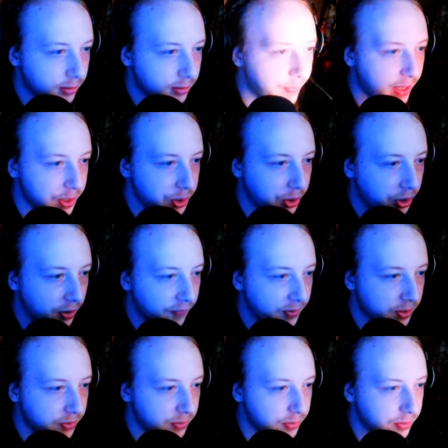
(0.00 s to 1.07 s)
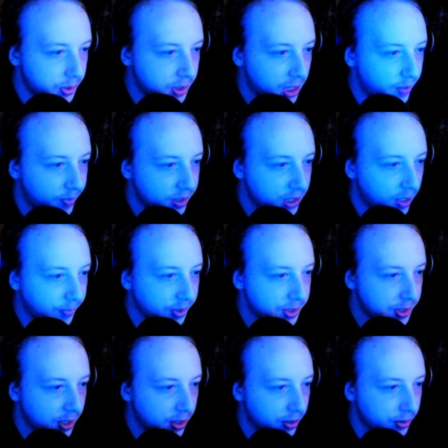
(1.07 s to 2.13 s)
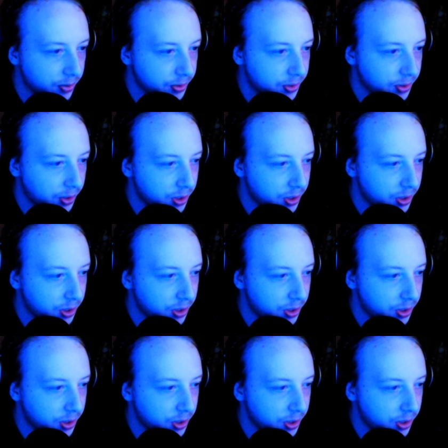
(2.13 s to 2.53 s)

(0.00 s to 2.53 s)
it past your curfew? Come on, zombies, come up the stairs.